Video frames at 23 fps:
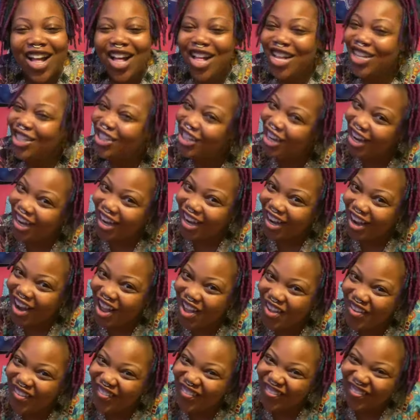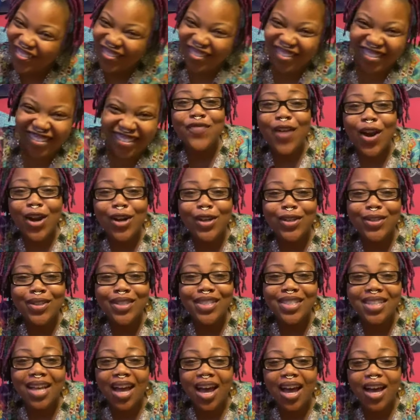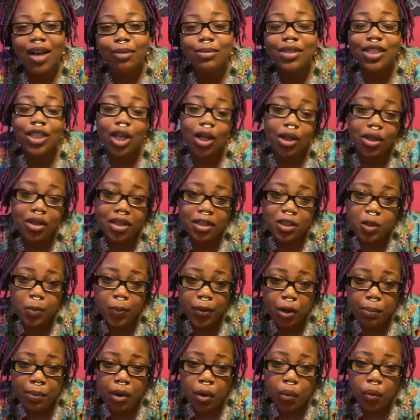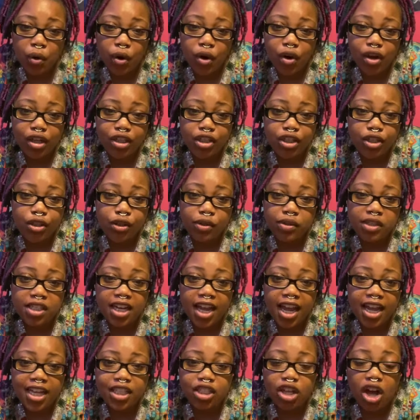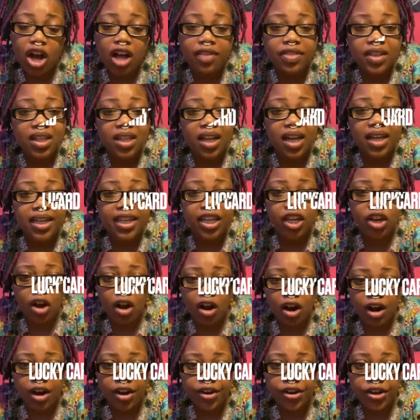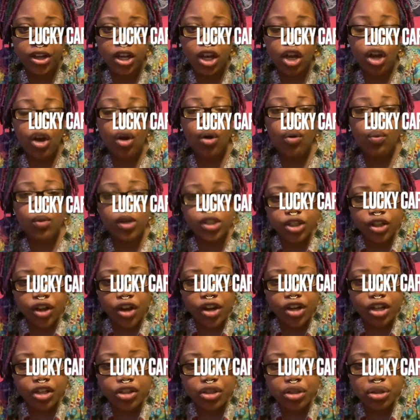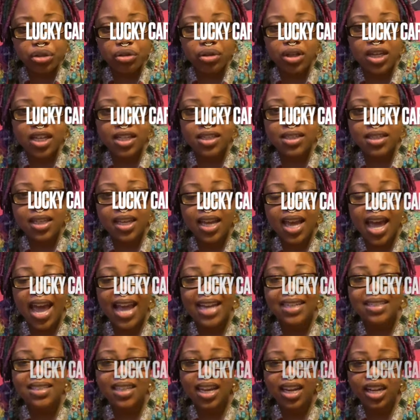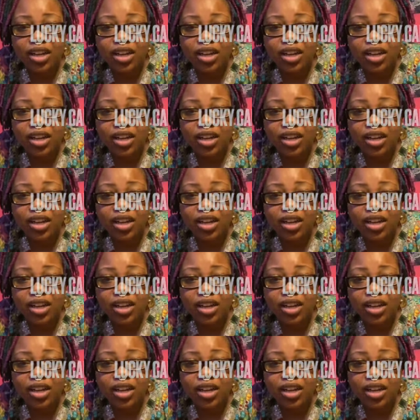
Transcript: Check it out. First solo experiment we're going to do today is called the lucky card. What you're going to do is get a deck